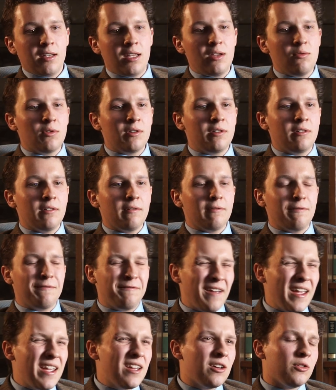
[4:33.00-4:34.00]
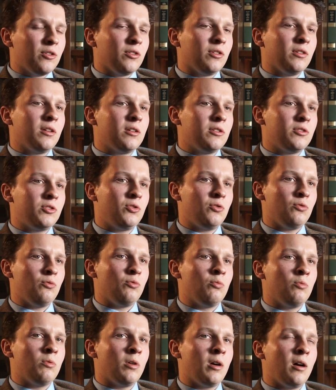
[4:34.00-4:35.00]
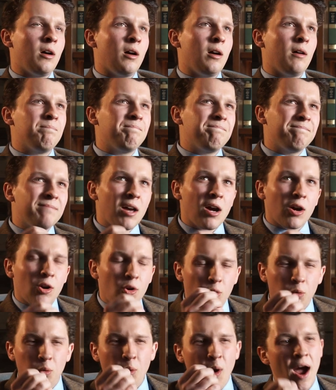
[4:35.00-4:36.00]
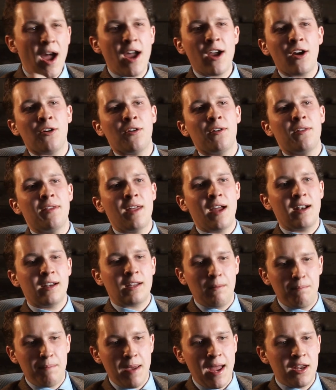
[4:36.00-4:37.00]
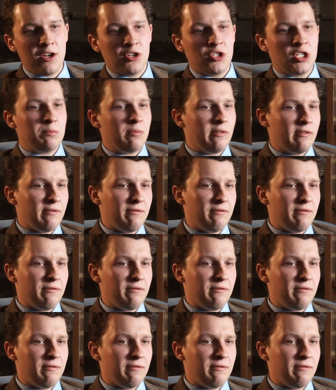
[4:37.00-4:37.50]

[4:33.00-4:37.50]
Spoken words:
he would fail to acquire that companionship of a